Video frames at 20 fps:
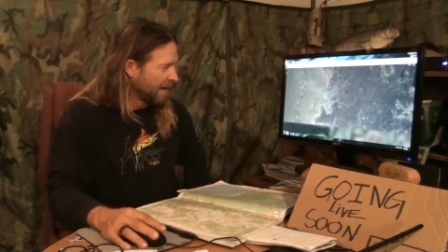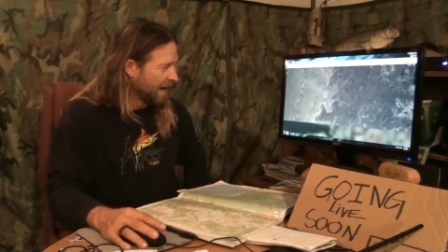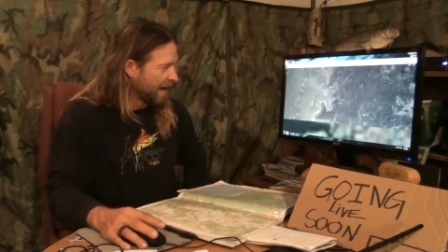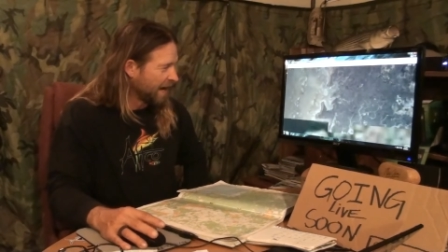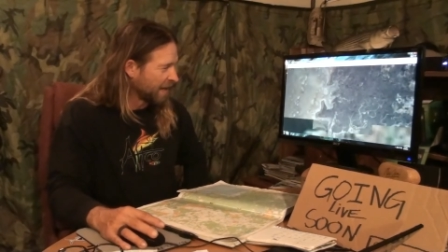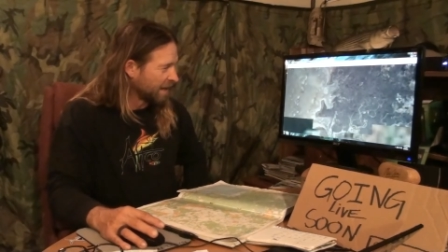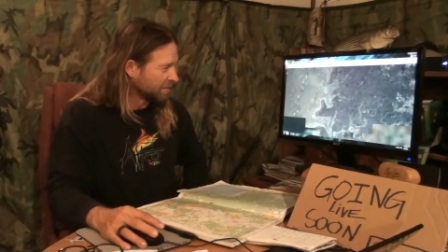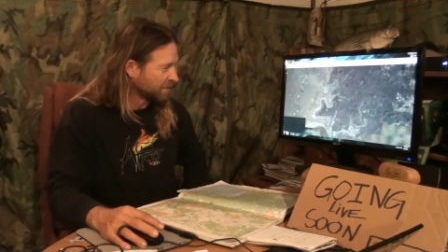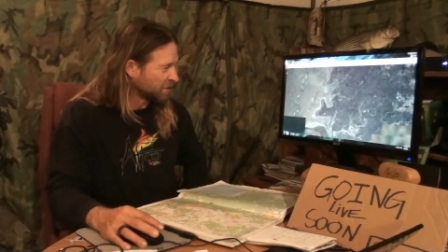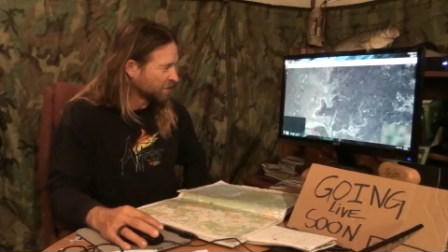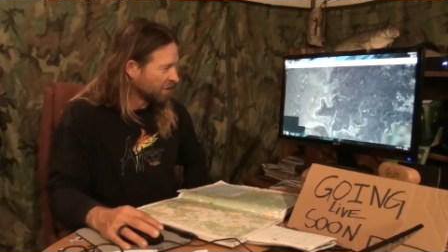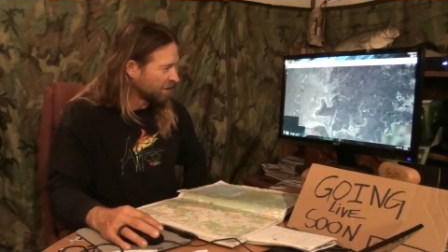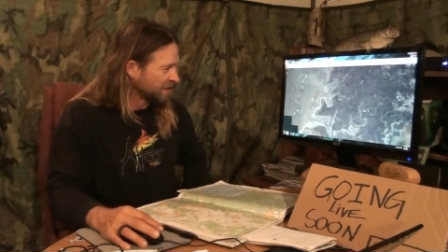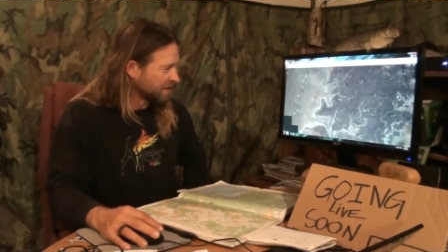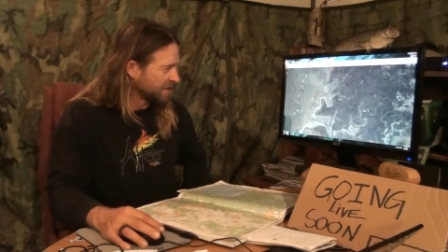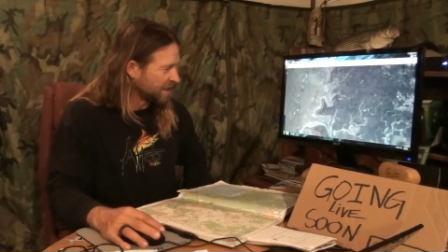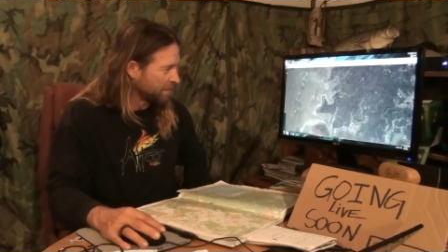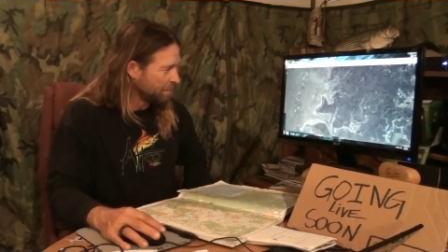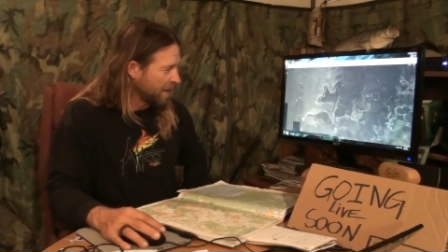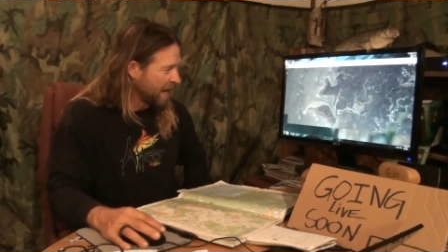and I'm starting
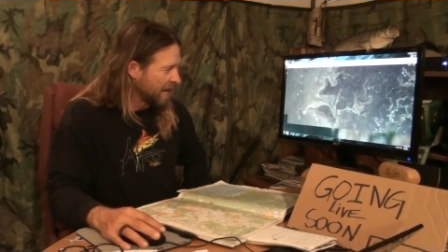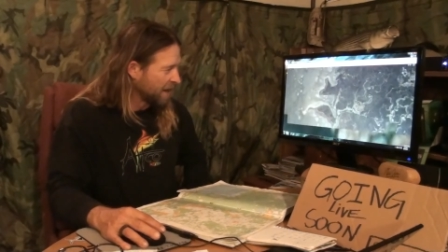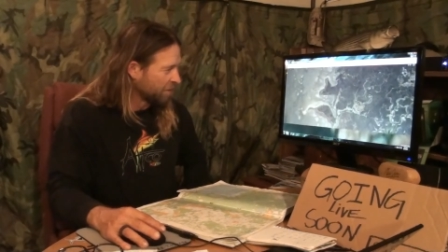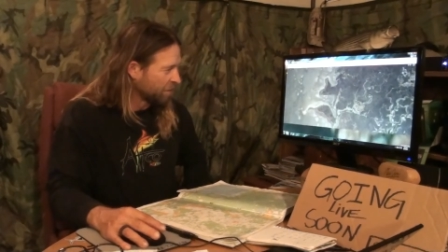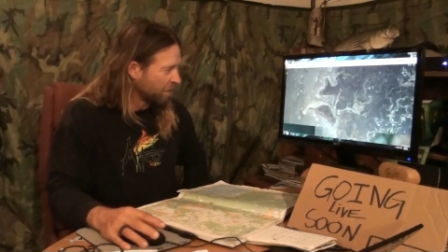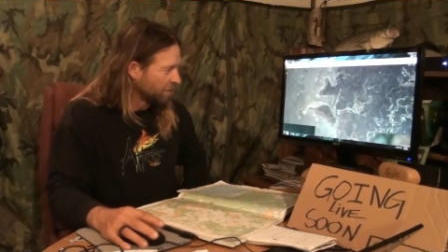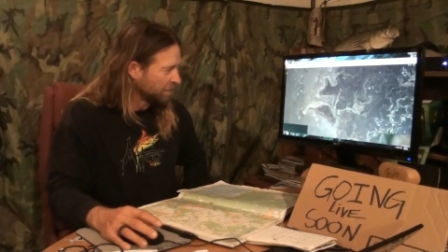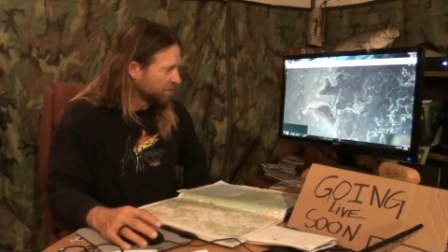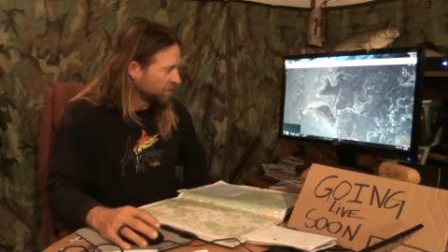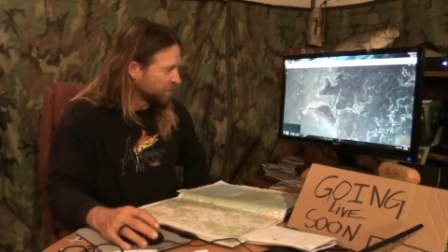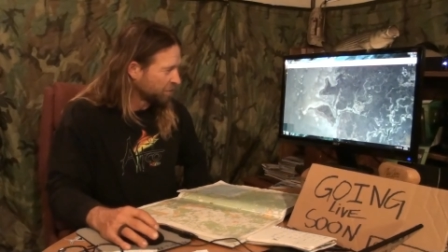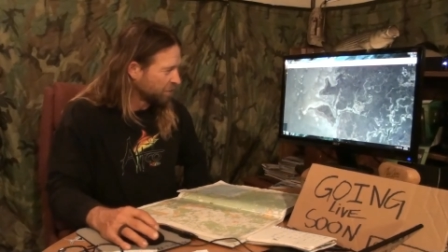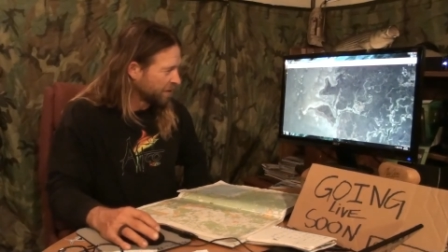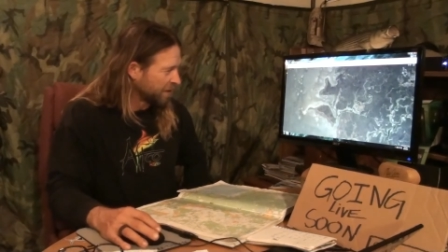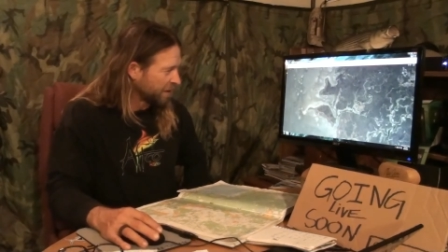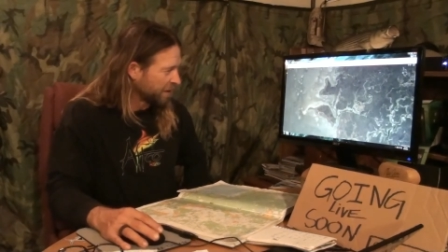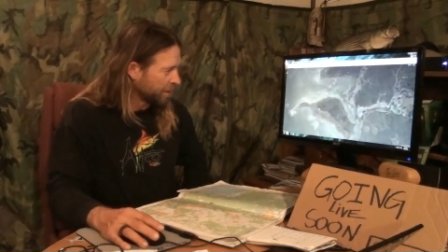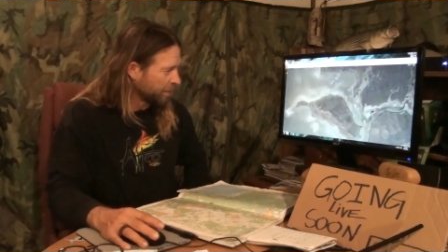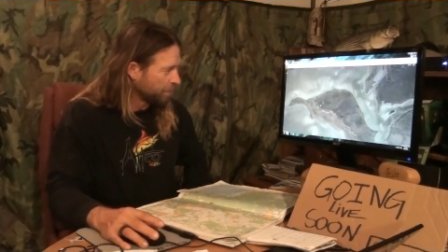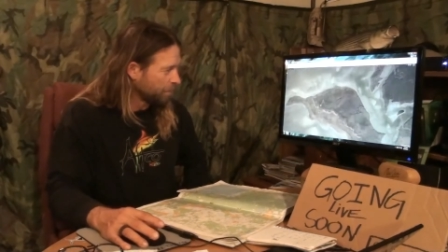to see mangroves through
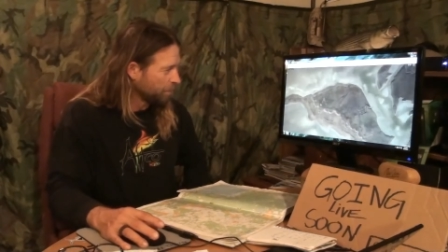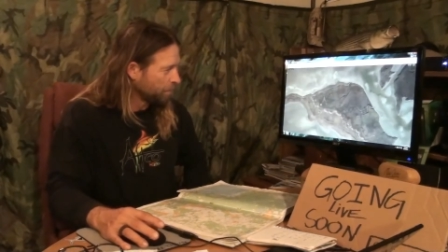here.